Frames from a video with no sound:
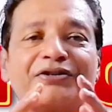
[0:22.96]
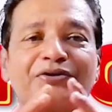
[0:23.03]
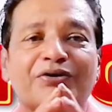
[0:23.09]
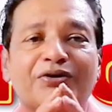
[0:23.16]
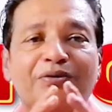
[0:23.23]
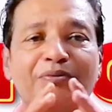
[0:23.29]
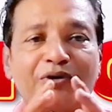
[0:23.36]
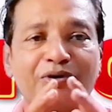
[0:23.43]

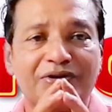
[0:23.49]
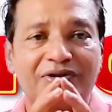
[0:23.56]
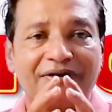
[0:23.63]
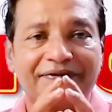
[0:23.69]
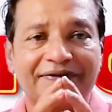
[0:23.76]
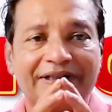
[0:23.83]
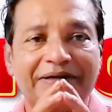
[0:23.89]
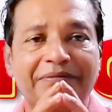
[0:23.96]
So most
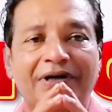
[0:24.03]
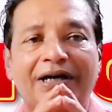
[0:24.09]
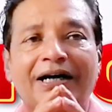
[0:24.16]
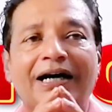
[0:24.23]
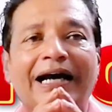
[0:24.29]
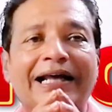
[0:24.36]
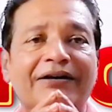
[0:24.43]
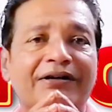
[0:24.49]
of them
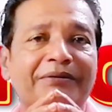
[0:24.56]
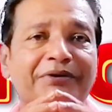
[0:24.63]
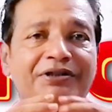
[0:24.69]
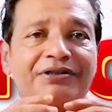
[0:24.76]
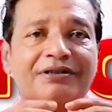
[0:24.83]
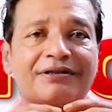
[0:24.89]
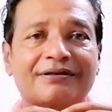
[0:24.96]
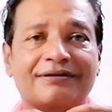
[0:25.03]
are
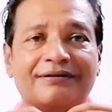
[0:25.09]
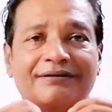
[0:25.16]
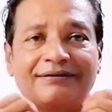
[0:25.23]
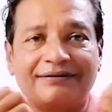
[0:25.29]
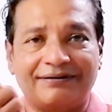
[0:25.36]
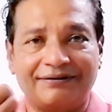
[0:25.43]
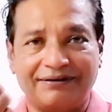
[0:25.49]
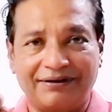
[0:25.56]
anonymous.
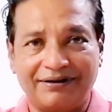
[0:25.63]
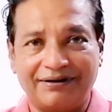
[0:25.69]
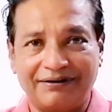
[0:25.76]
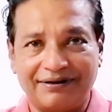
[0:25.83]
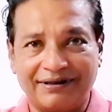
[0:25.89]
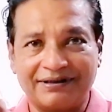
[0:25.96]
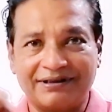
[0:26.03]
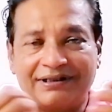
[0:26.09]

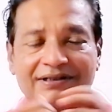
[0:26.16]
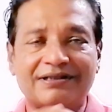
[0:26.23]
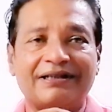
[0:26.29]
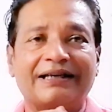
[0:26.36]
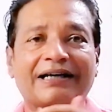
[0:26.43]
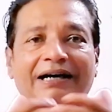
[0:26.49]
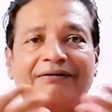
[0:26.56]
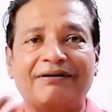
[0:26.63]
Just
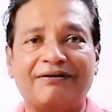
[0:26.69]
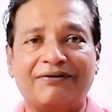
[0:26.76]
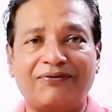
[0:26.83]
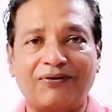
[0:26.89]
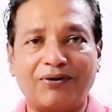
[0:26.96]
like our